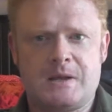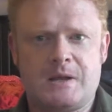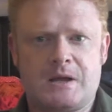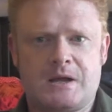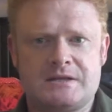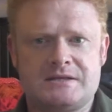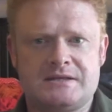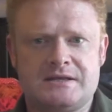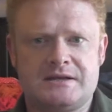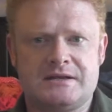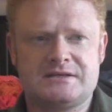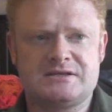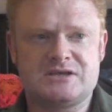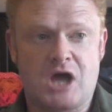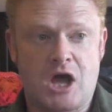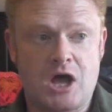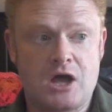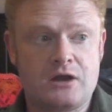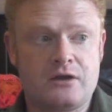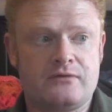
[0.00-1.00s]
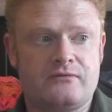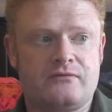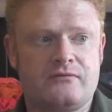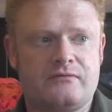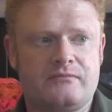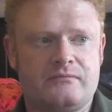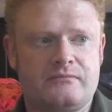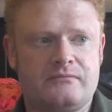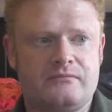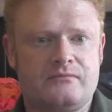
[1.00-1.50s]
I did a ton of
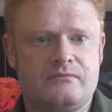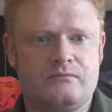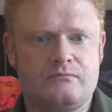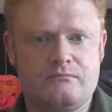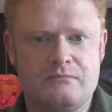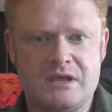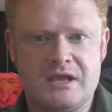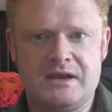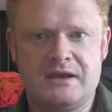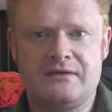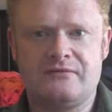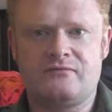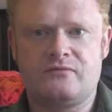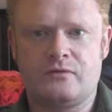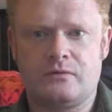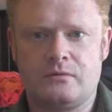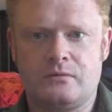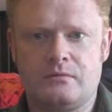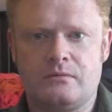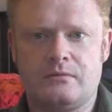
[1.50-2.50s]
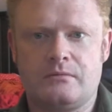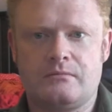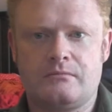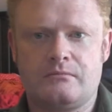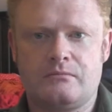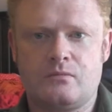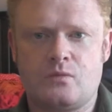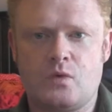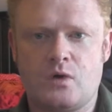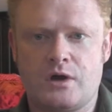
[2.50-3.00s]
meaningful
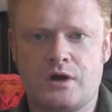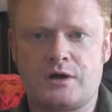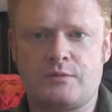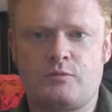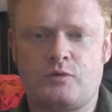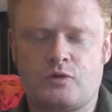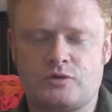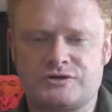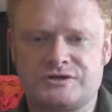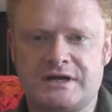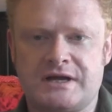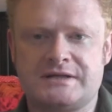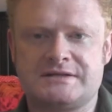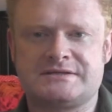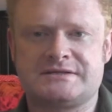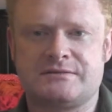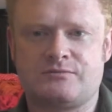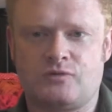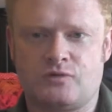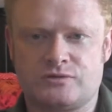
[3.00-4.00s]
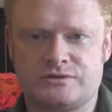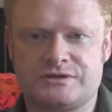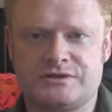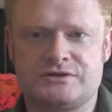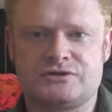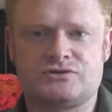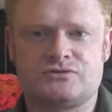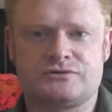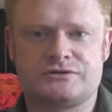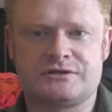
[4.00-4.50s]
work projects that brought in
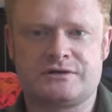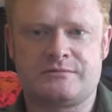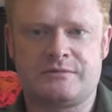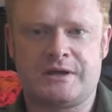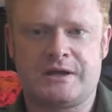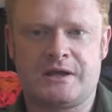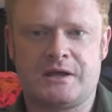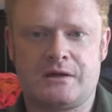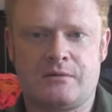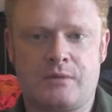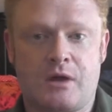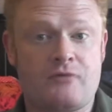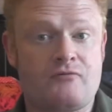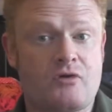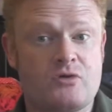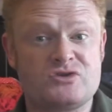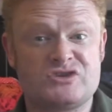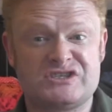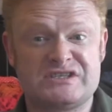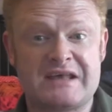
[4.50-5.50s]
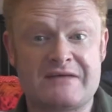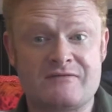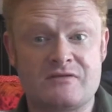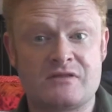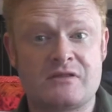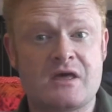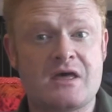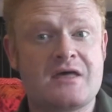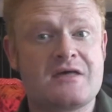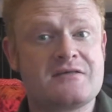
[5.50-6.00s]
the short-term income. I wrote
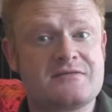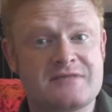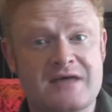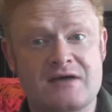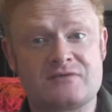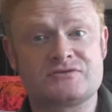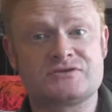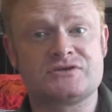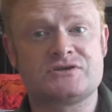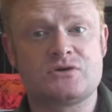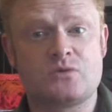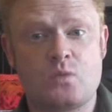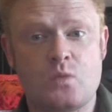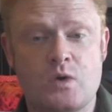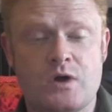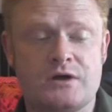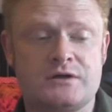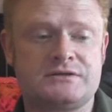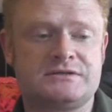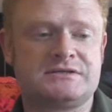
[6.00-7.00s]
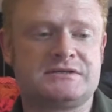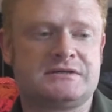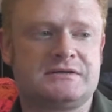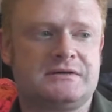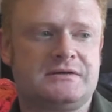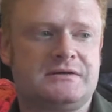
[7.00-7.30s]
7,000 words.